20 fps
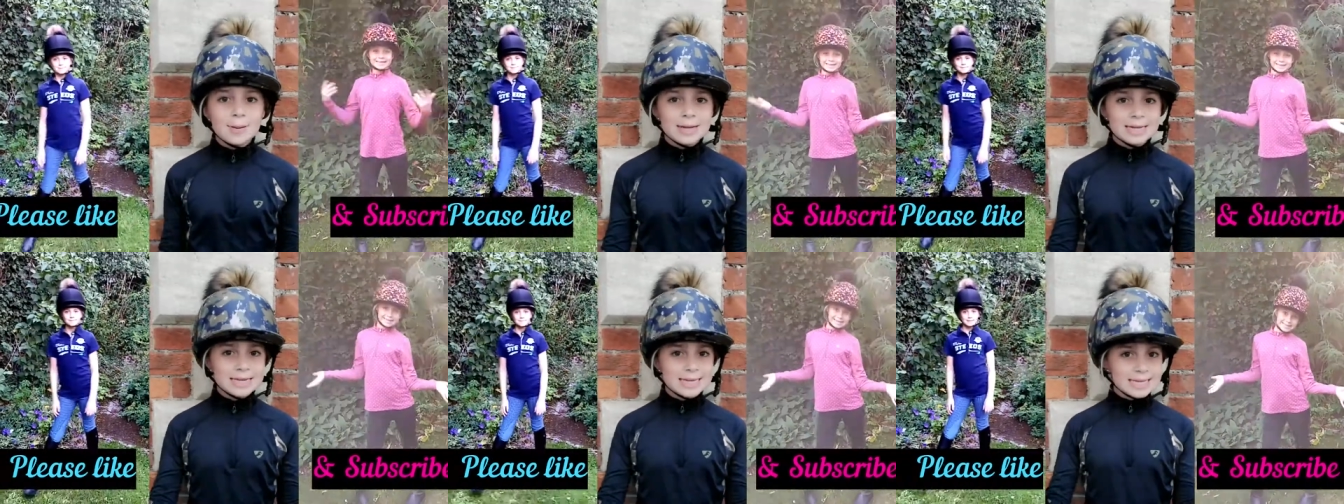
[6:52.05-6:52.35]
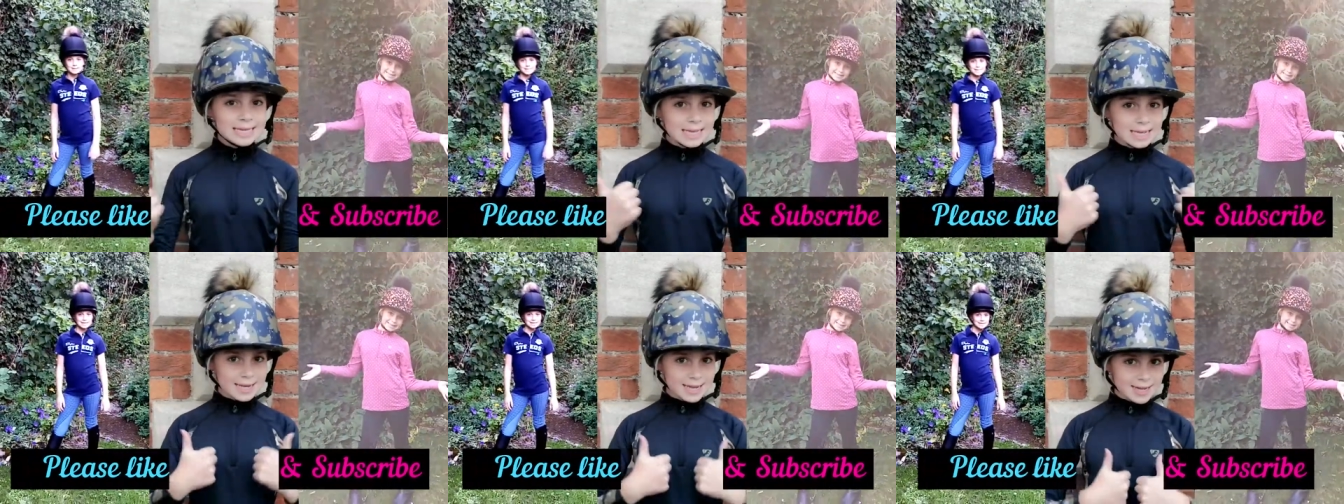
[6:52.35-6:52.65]

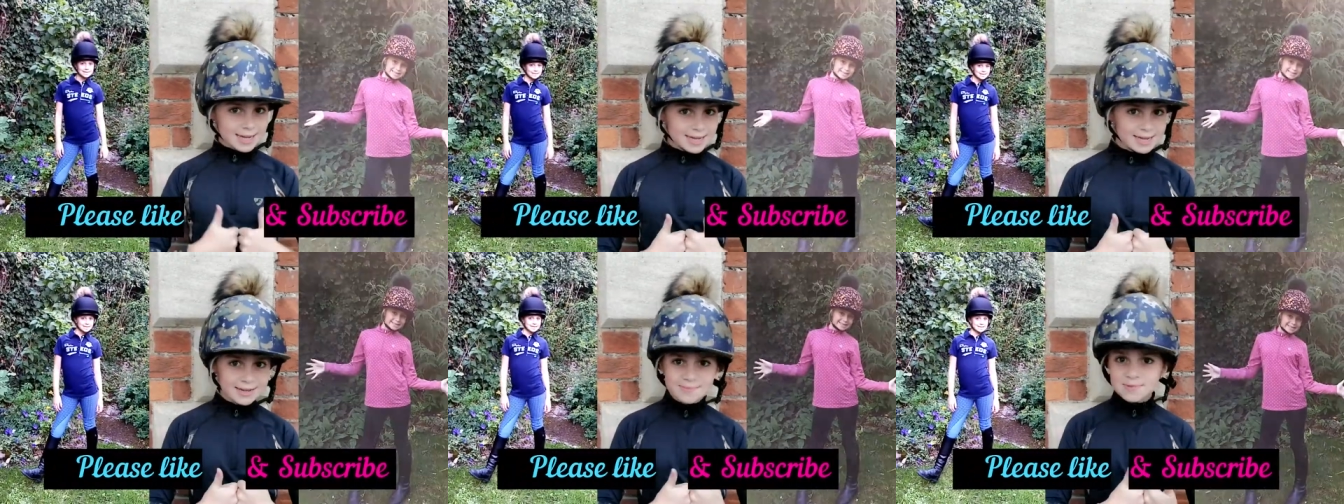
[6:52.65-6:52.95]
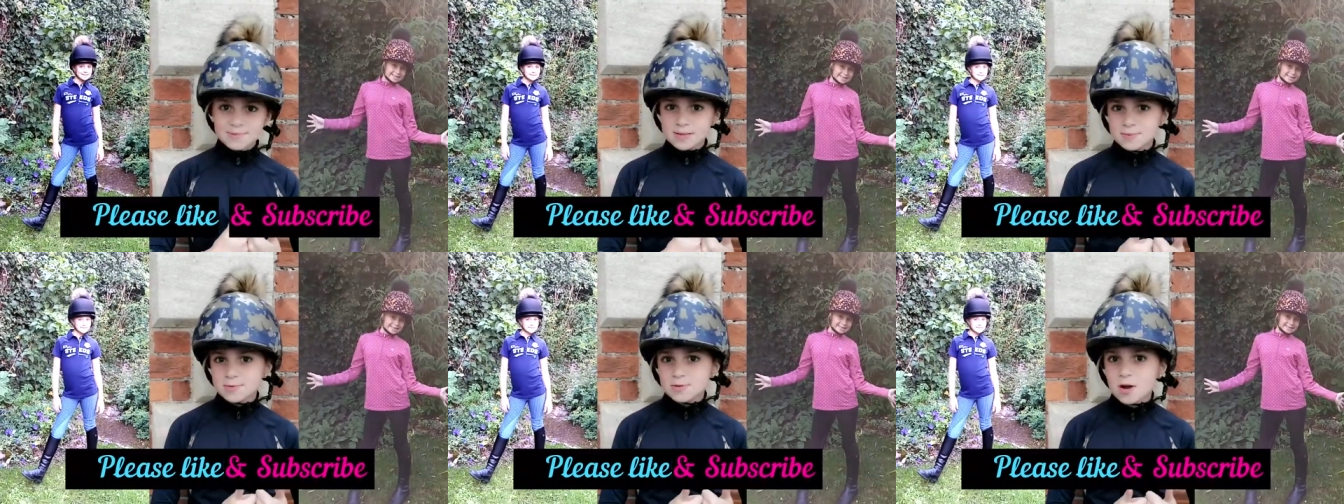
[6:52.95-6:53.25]
Please like
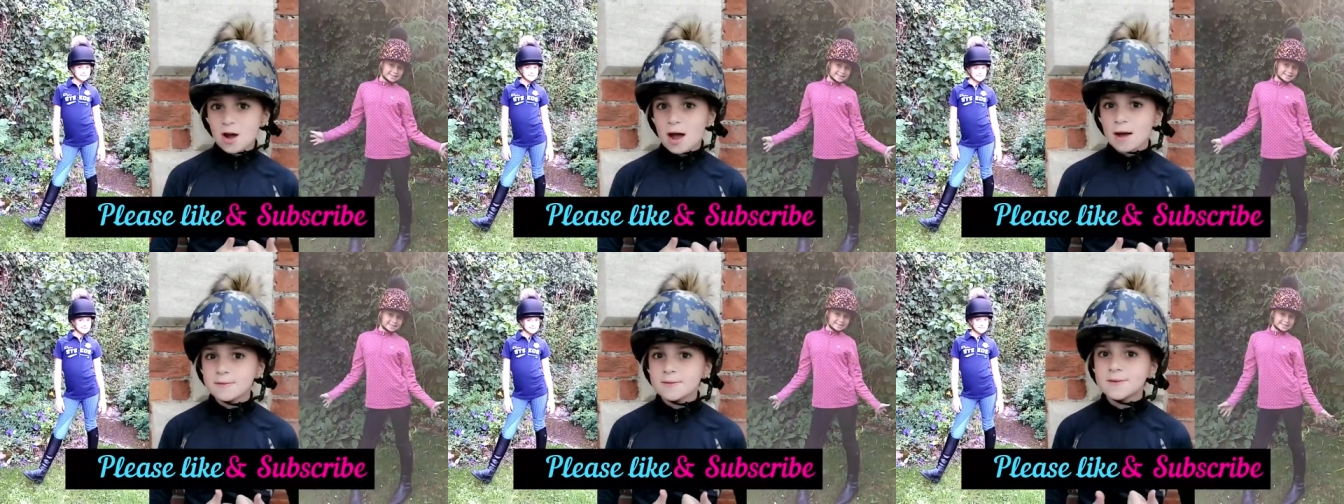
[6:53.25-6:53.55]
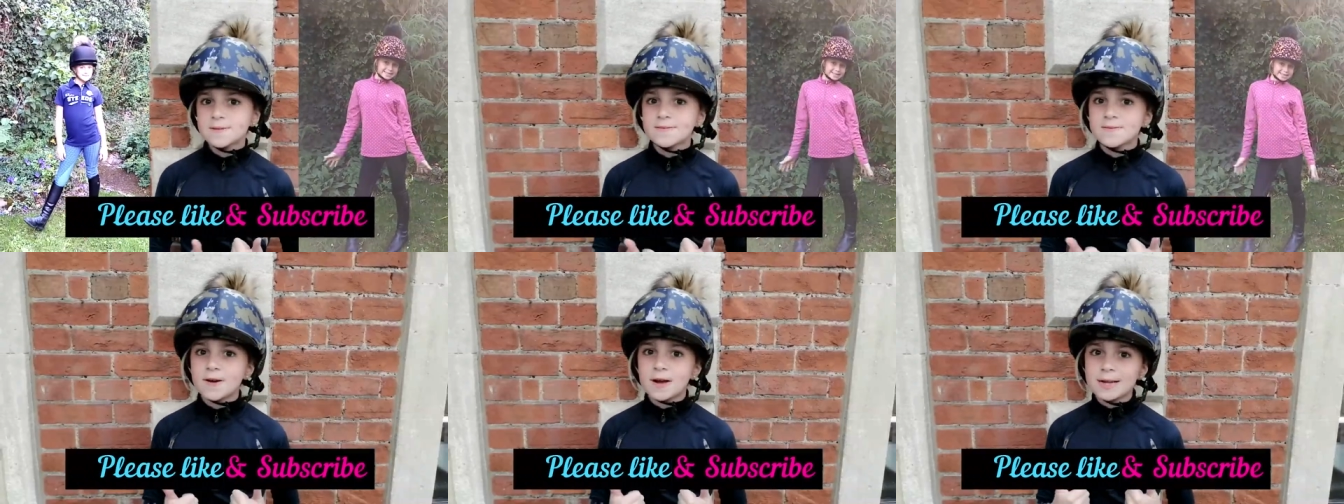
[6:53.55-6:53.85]
and
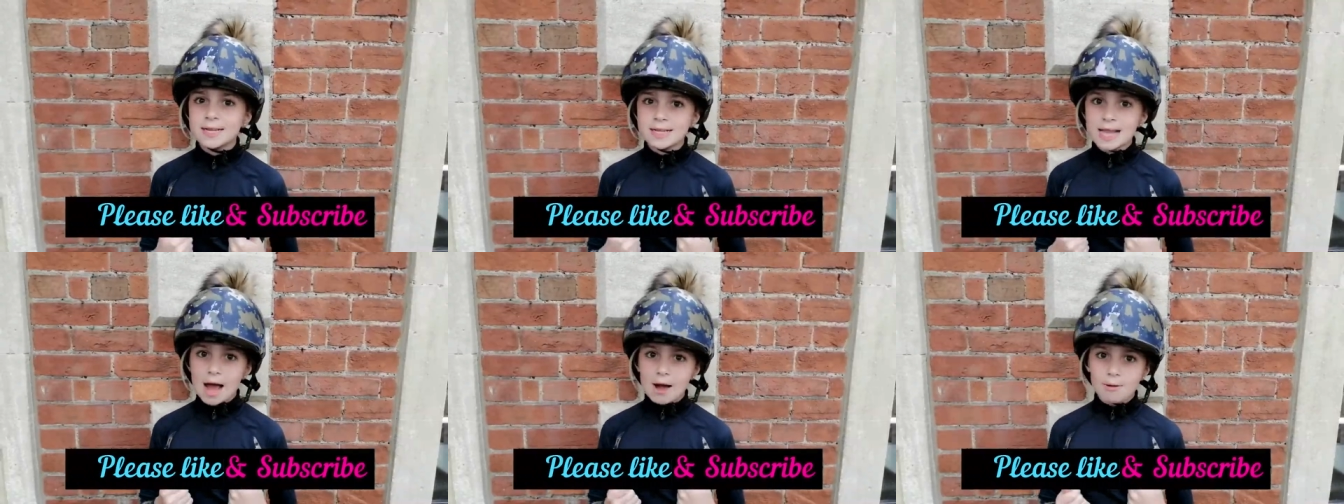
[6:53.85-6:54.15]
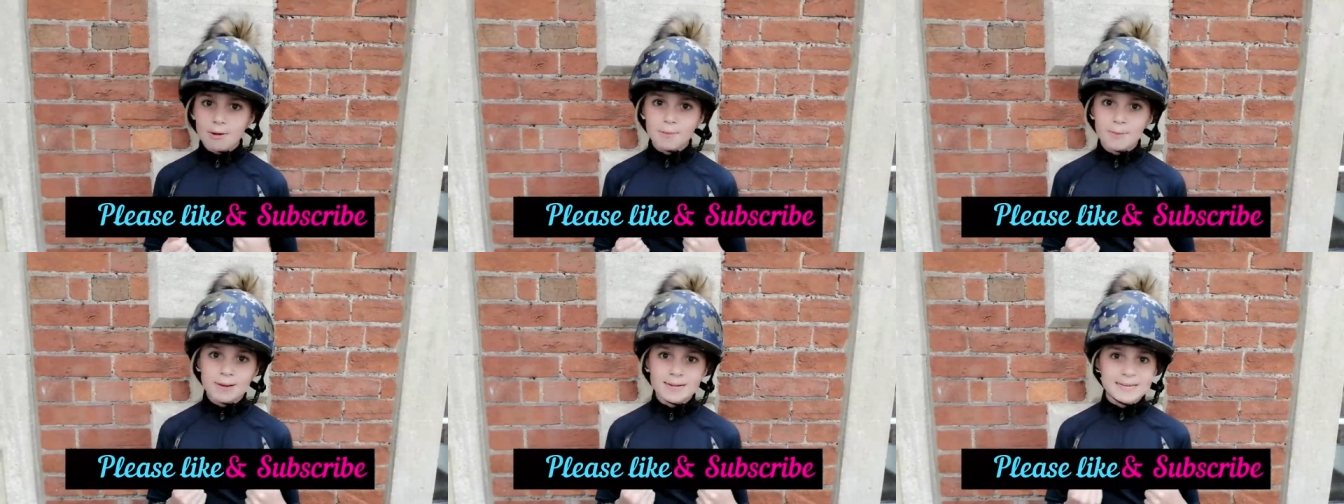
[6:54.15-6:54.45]
subscribe to find
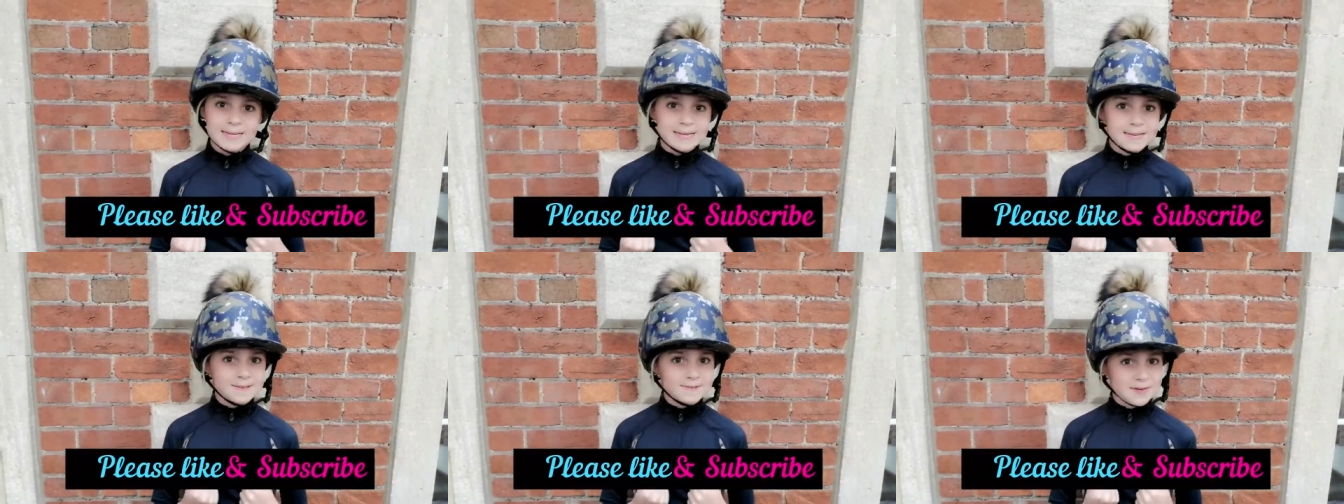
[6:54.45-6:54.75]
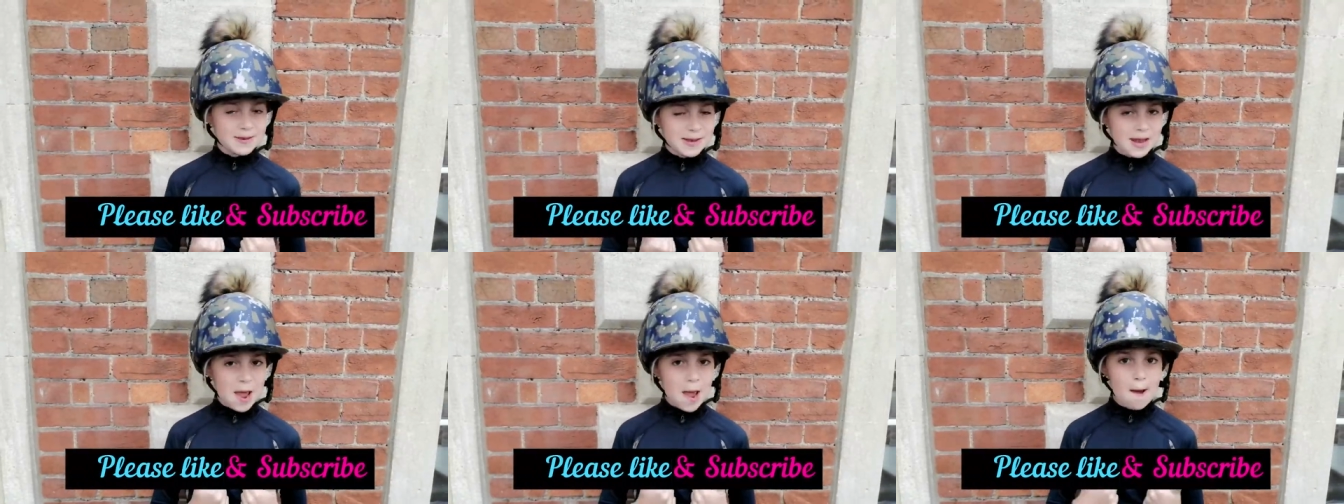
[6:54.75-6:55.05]
out in my
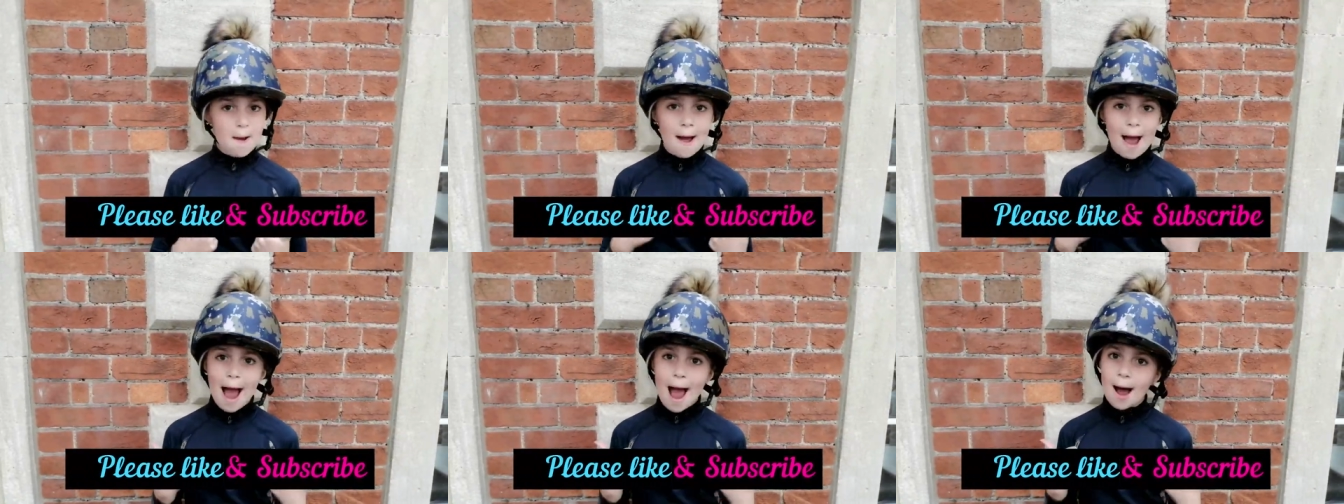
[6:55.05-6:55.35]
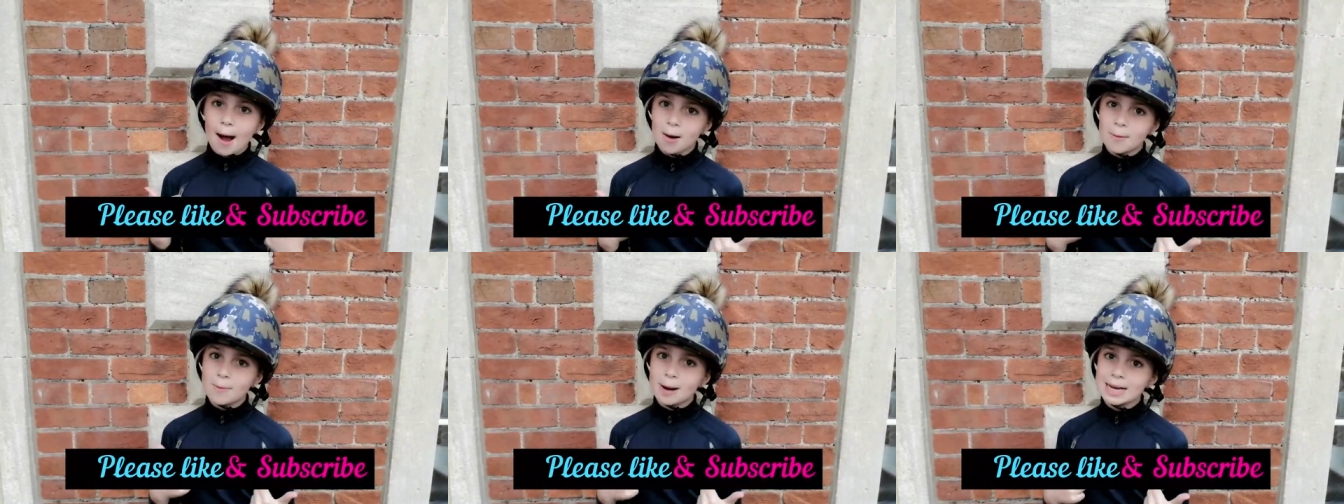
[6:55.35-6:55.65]
next video
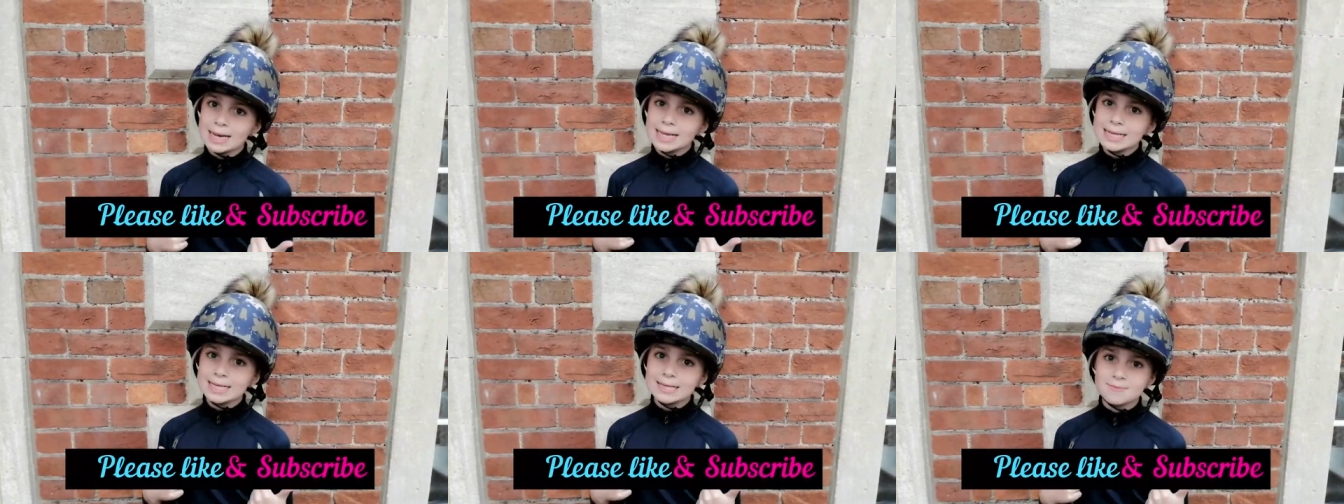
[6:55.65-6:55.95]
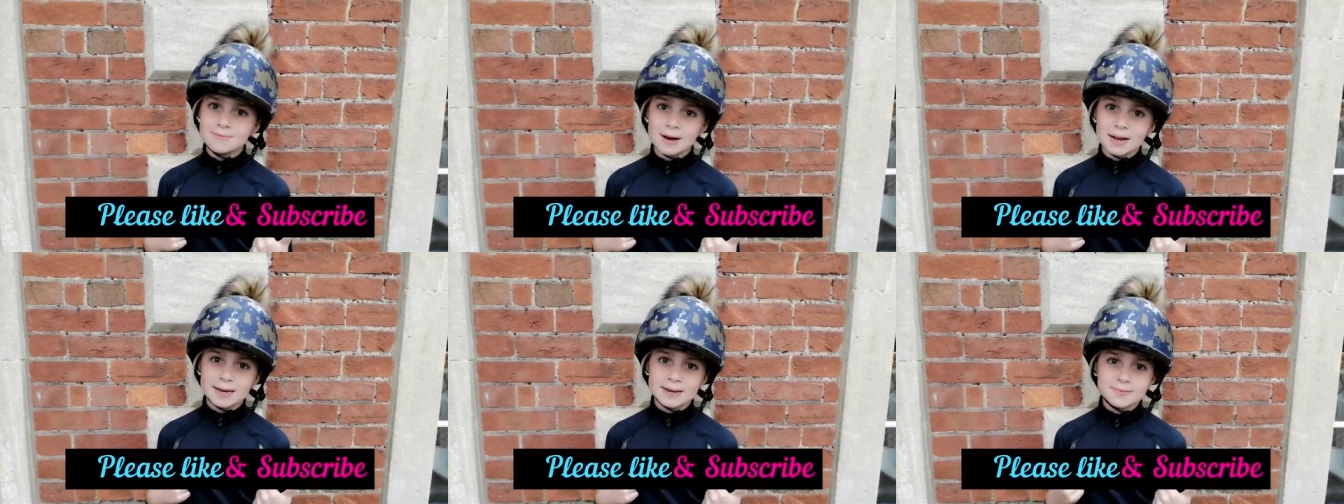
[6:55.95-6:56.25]
how my
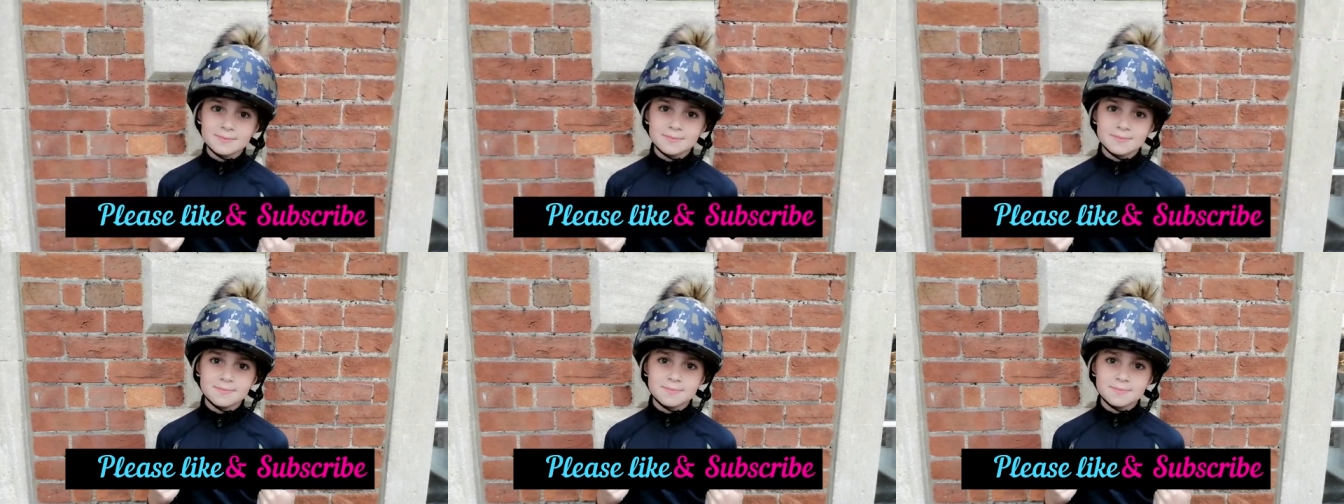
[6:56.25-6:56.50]
lesson went.